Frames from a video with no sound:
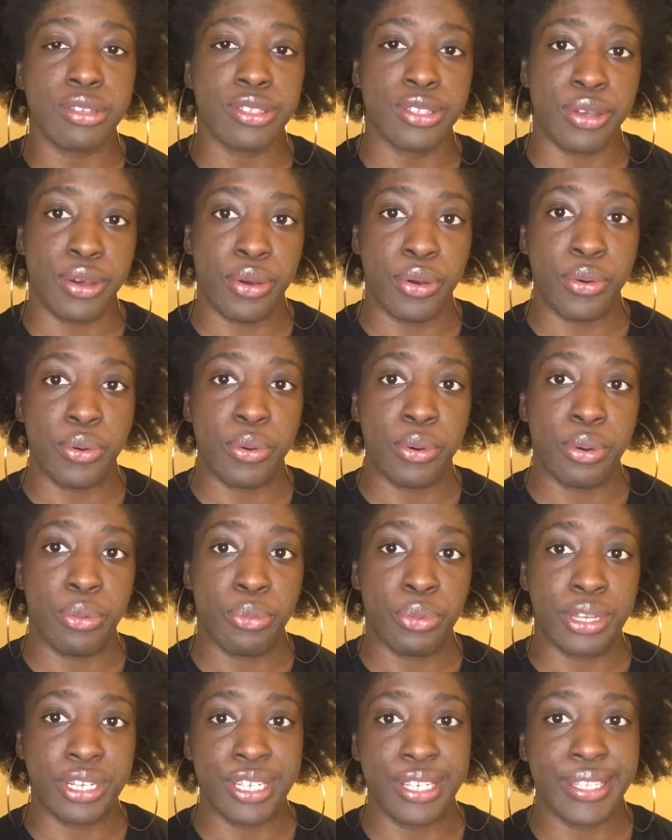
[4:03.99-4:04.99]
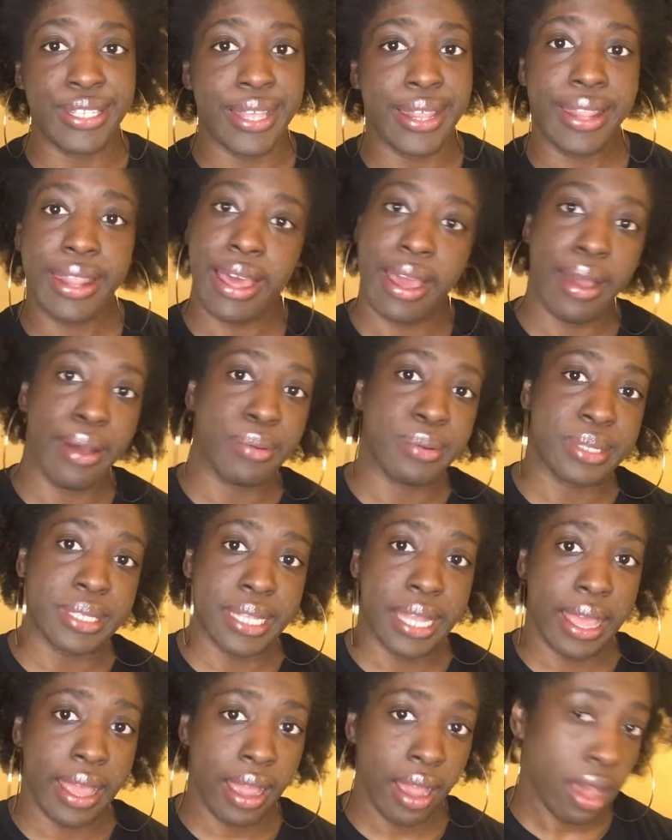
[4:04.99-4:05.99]
So when she said that, I was
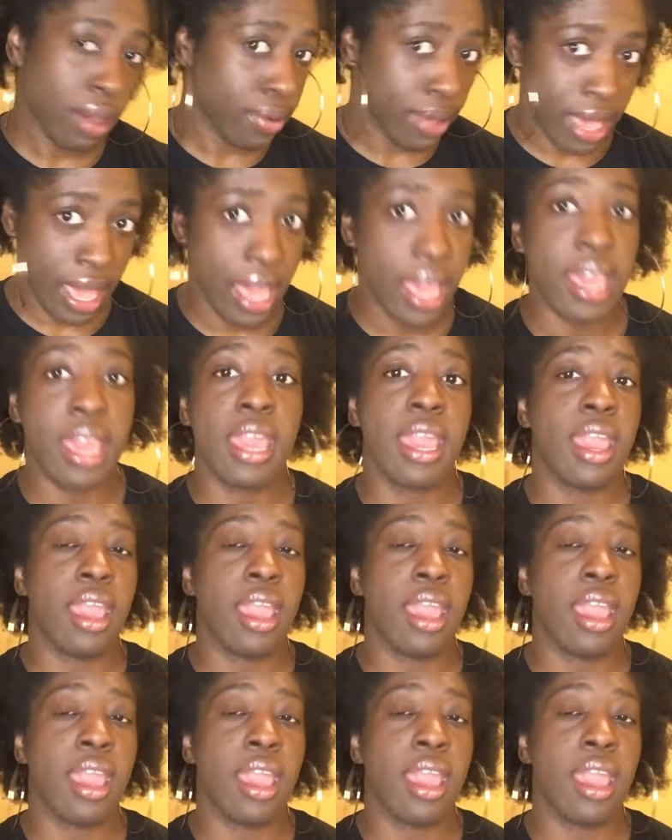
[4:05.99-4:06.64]
like, okay,